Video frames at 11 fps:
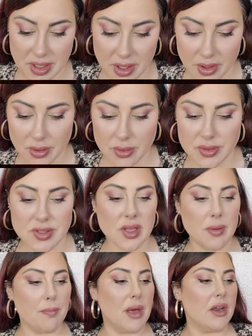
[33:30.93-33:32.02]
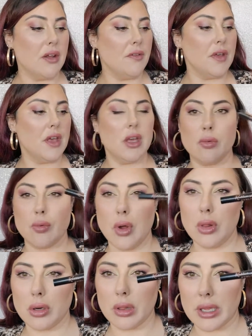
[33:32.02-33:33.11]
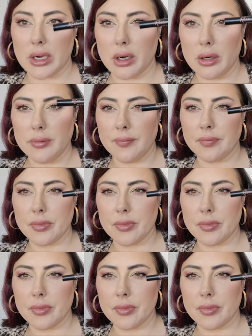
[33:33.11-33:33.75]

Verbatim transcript: I used the Benefit roller liner.